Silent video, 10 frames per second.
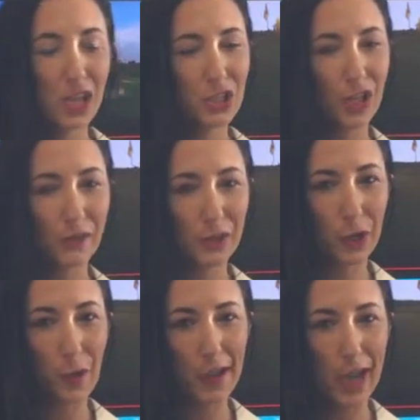shelves are
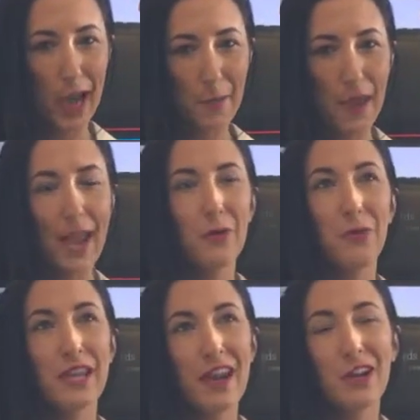going up, and
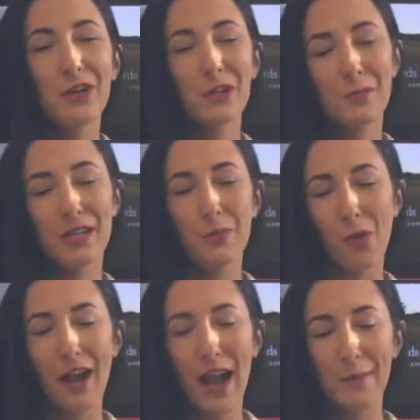we couldn't be
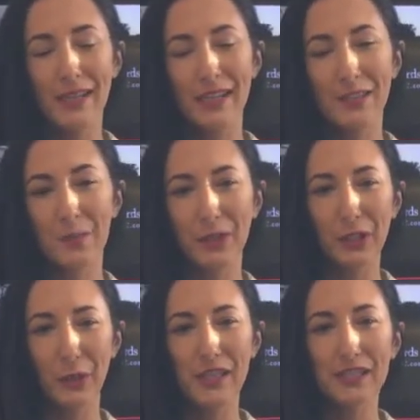more happy to bring
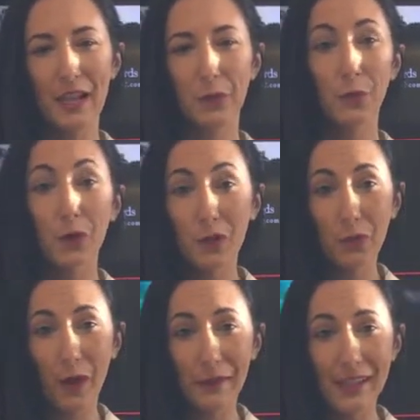you inside the world of
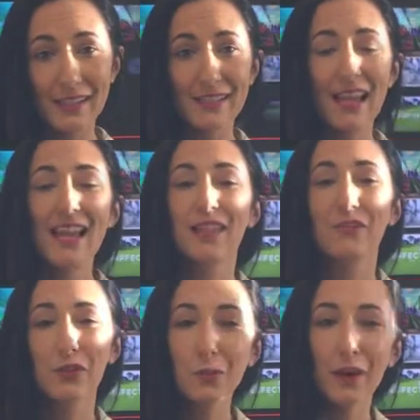wellness
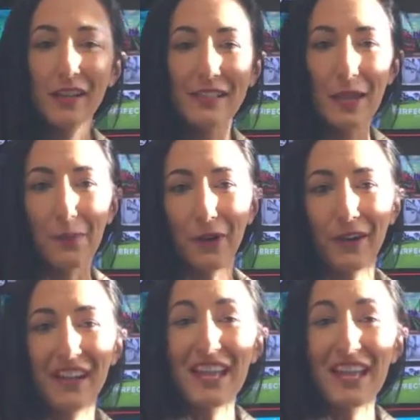first part of December.